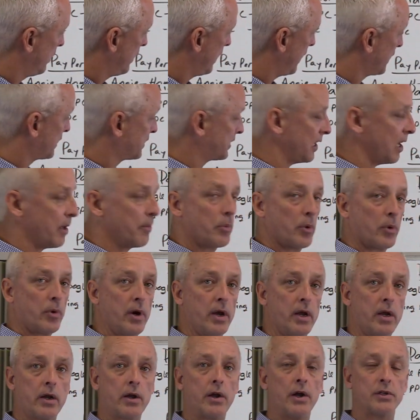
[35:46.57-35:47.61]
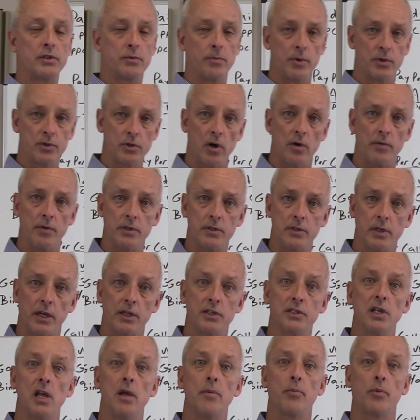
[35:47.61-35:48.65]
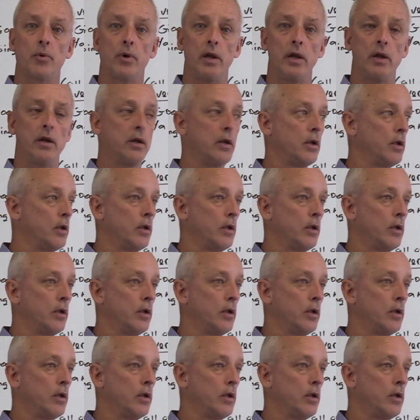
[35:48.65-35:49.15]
exemplary customer service, exemplary